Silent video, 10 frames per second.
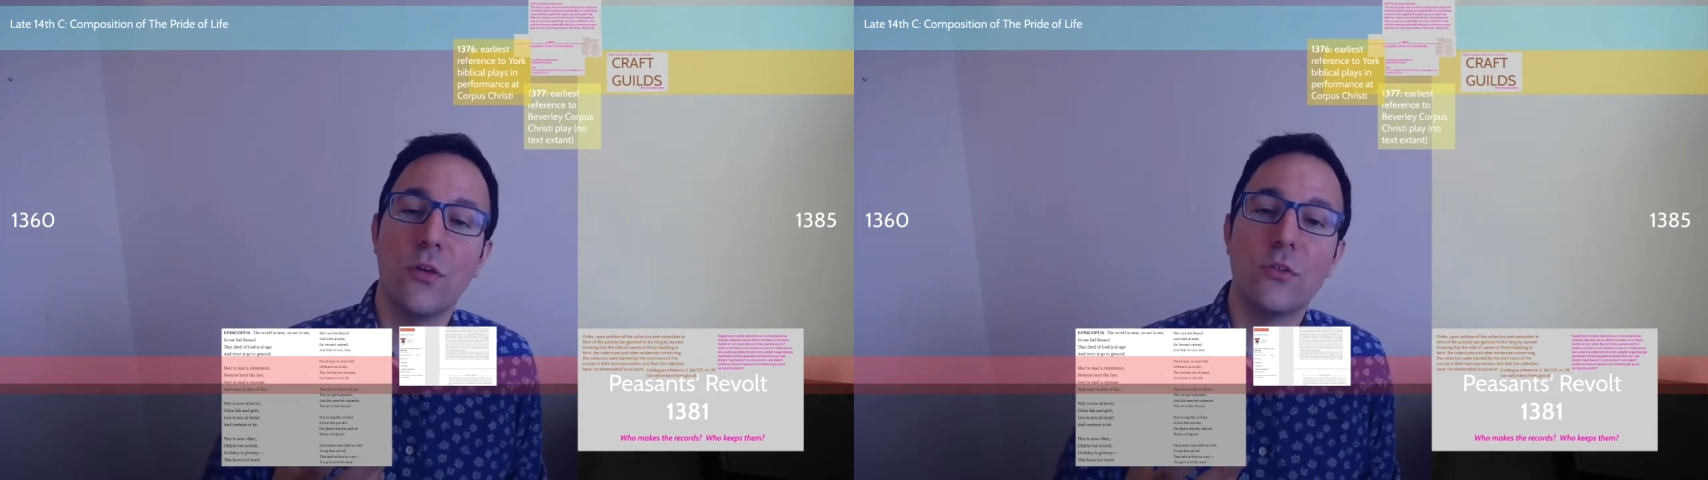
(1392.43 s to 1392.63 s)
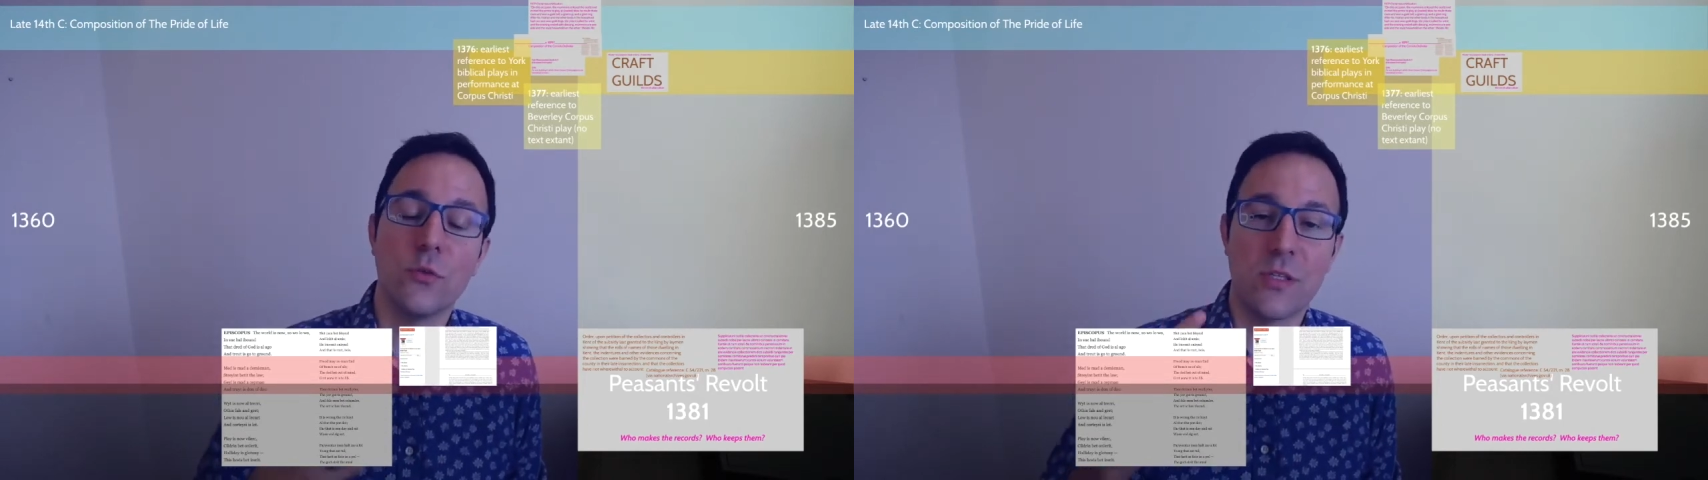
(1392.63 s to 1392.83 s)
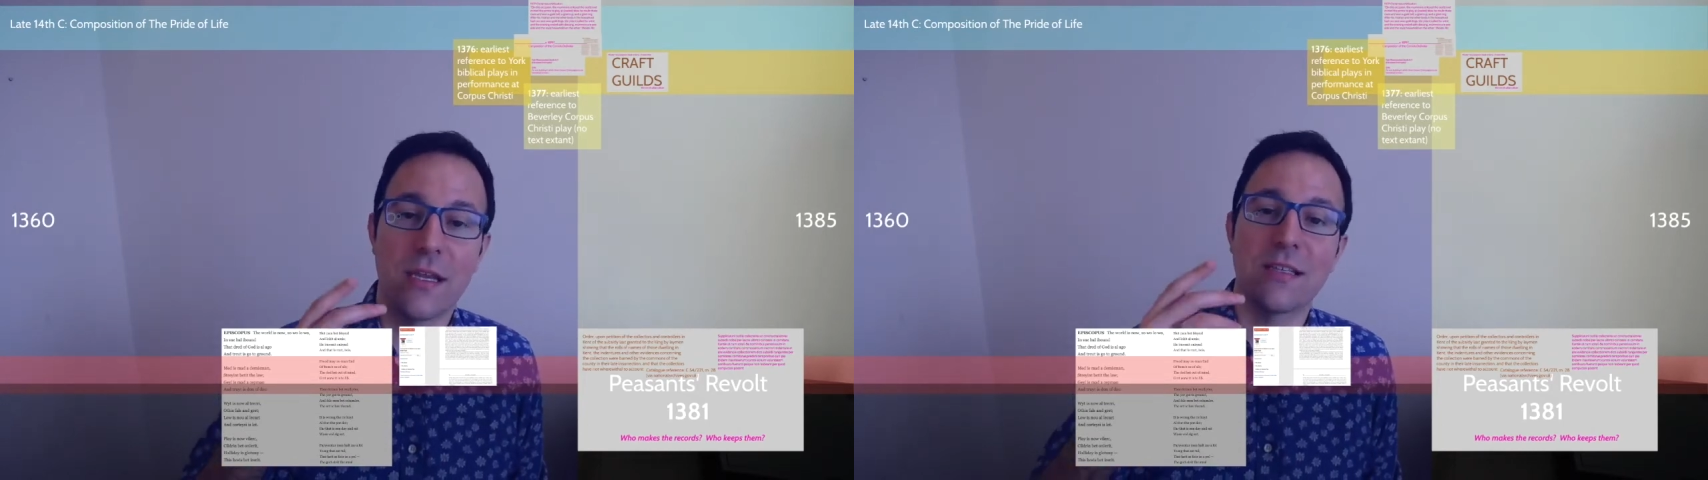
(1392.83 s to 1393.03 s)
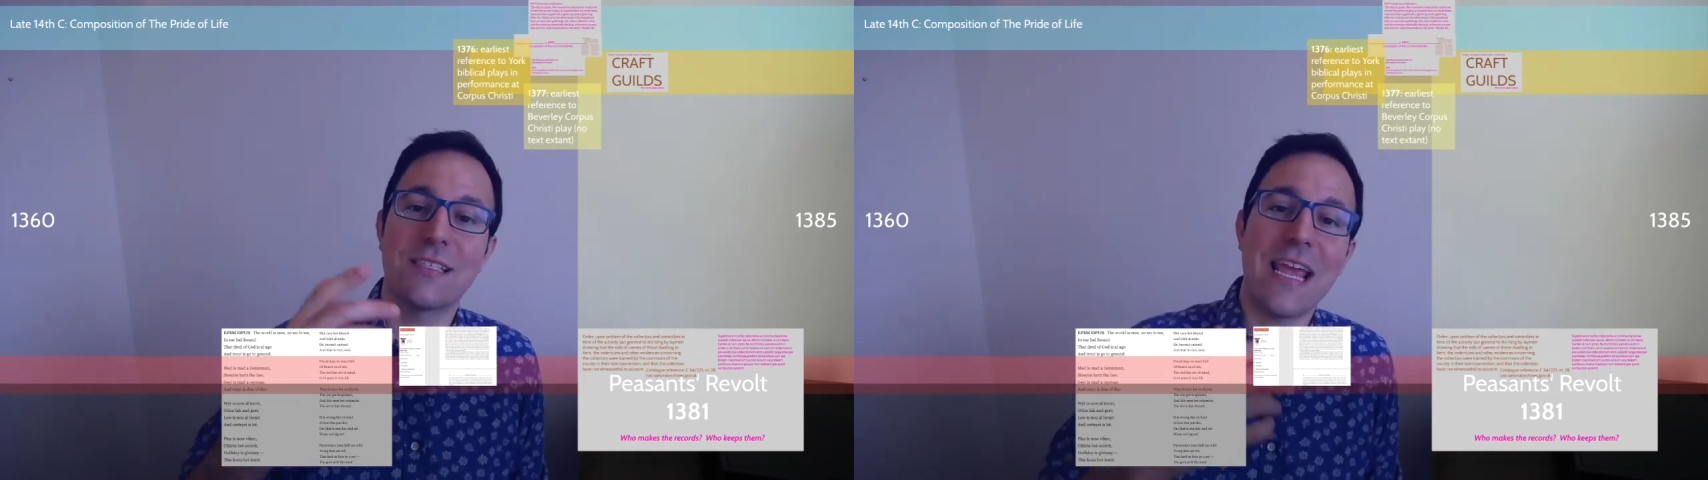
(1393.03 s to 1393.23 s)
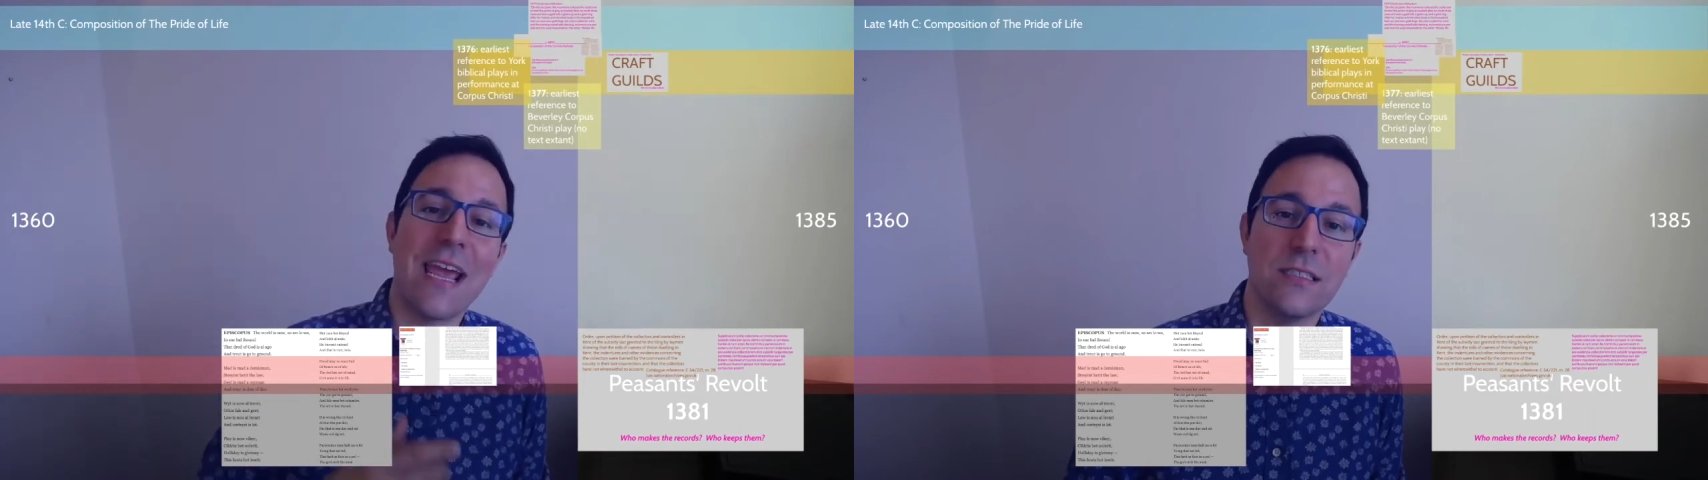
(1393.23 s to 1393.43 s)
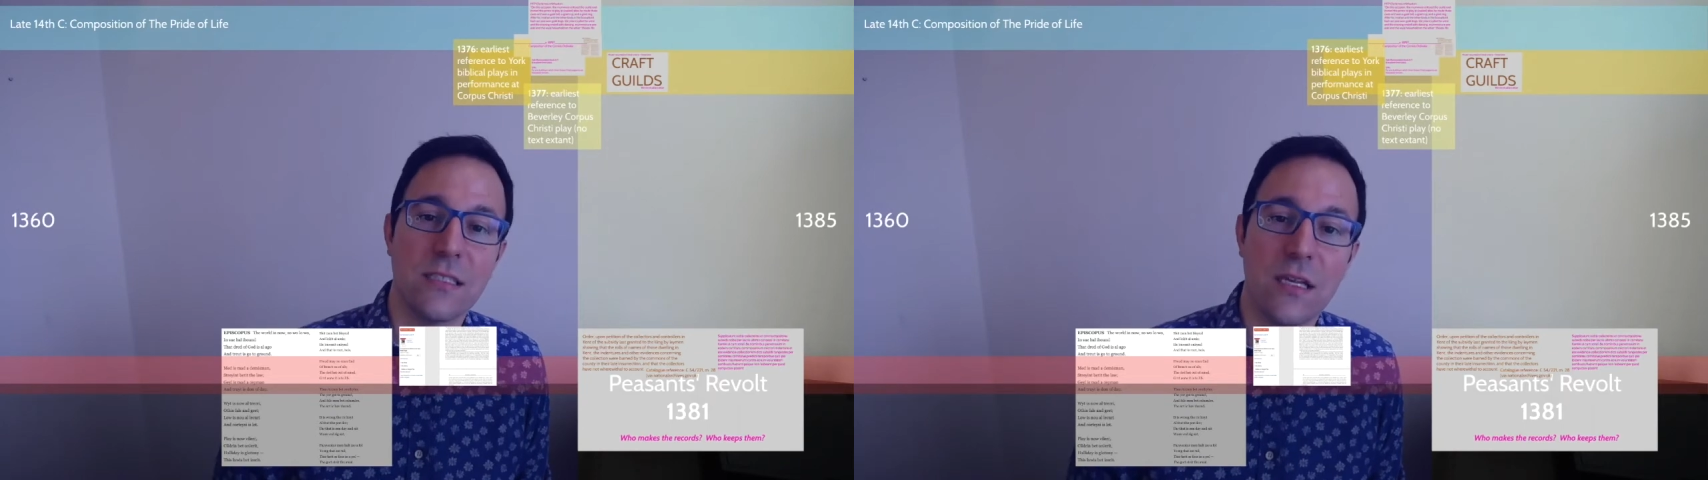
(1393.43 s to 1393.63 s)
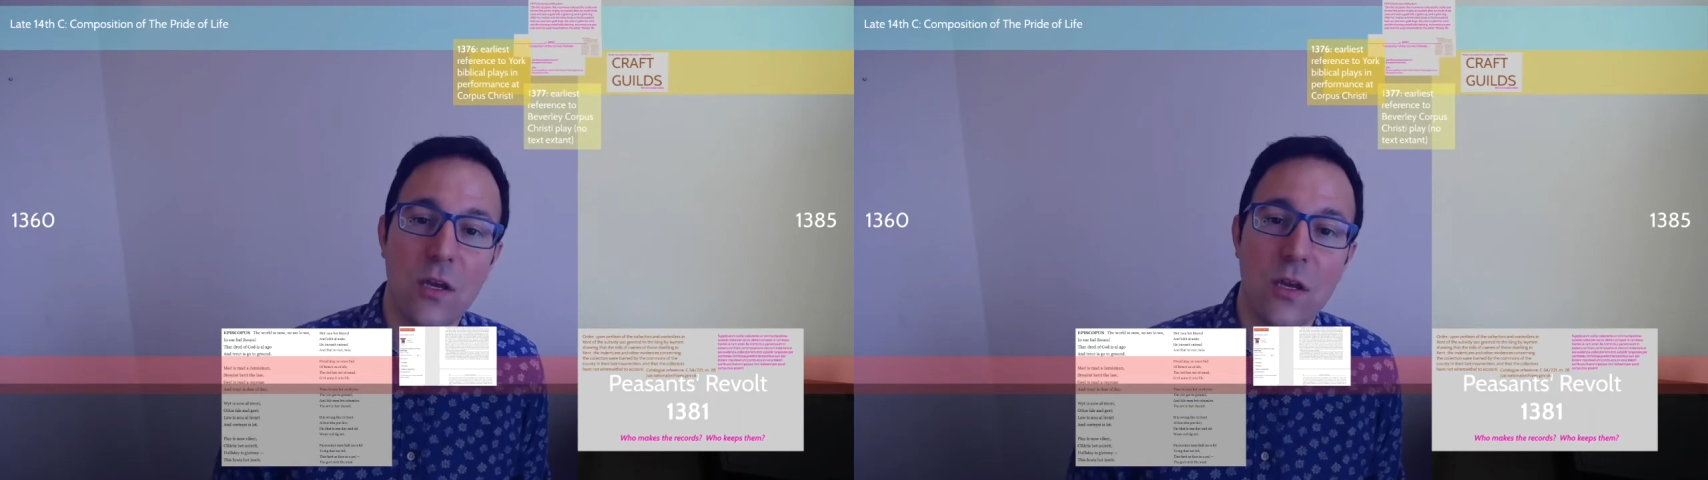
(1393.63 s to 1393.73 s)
to take a stand